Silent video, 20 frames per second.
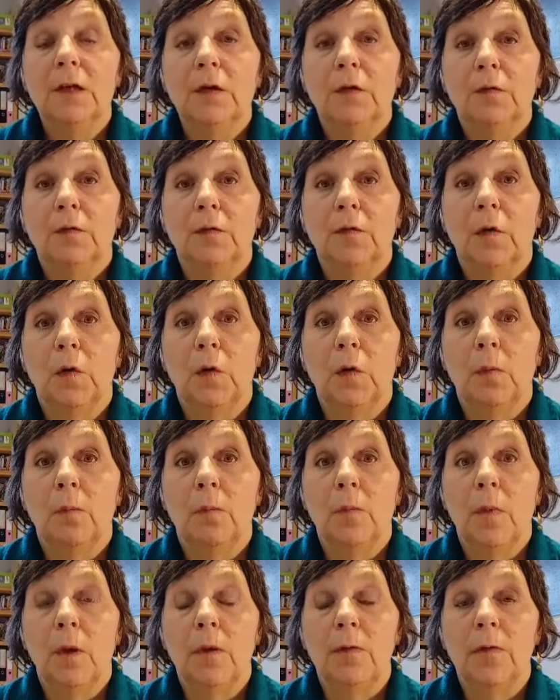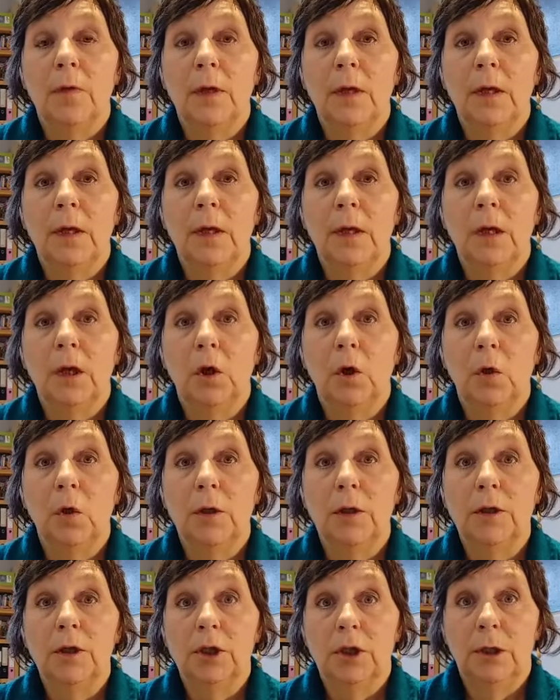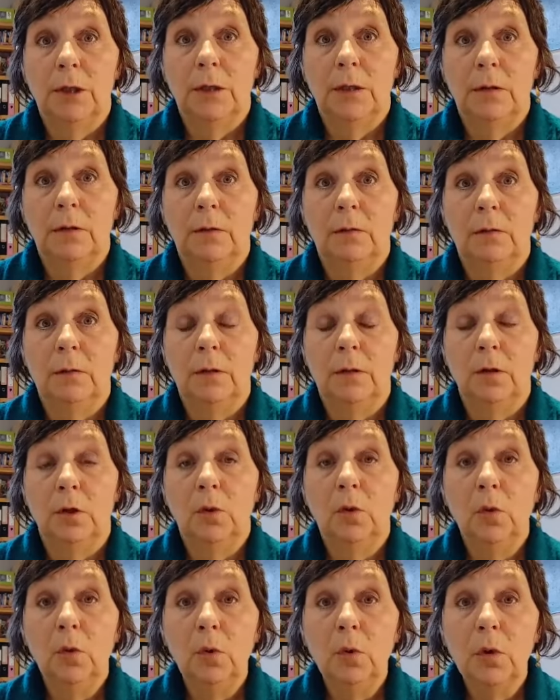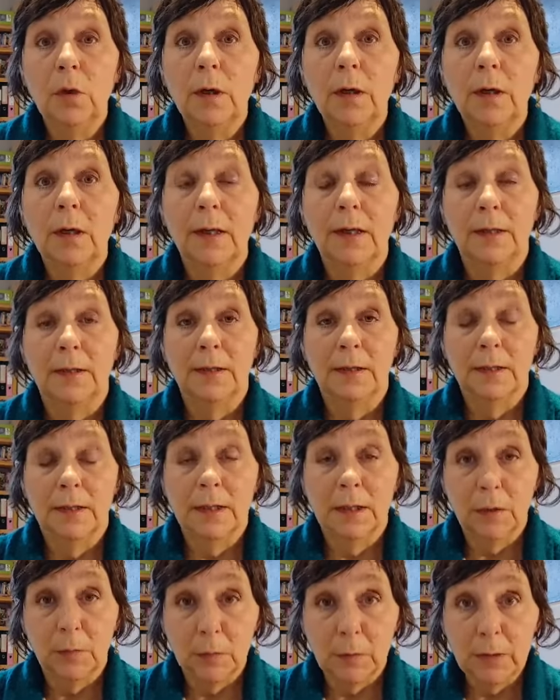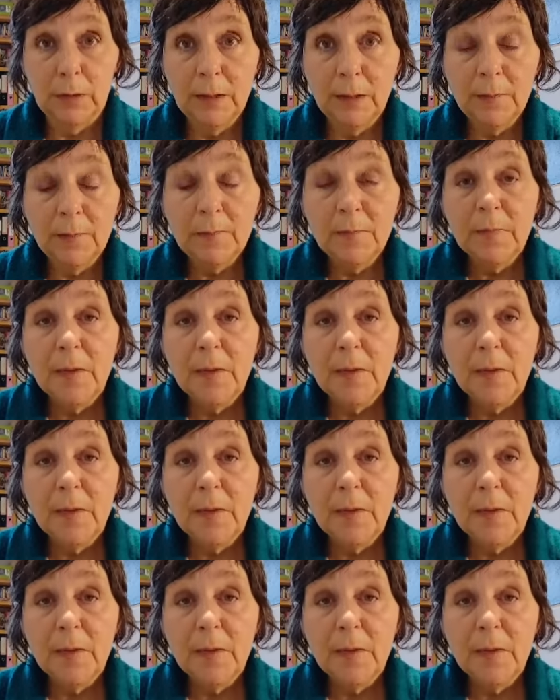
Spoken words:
from the college in Cork and Dublin.